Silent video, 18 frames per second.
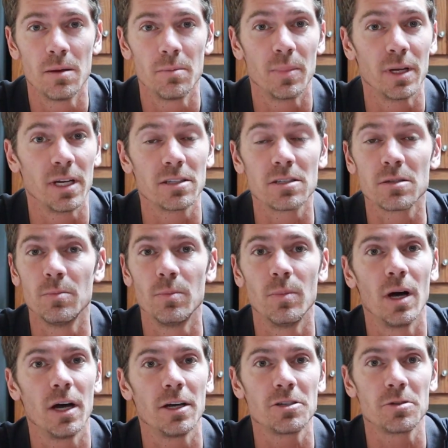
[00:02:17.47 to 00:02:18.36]
but it's
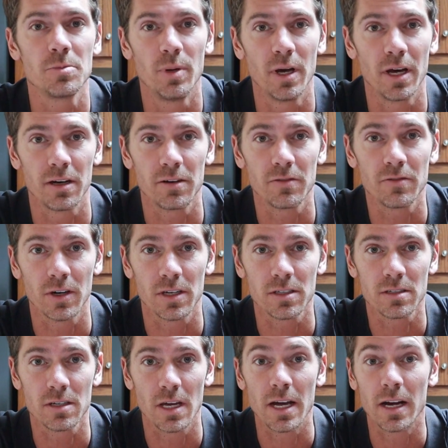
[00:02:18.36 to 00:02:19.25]
much better for
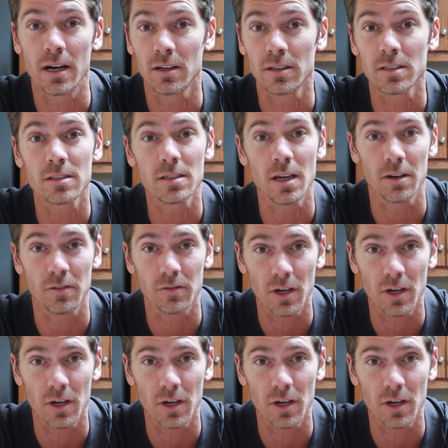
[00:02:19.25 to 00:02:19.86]
us to err on the side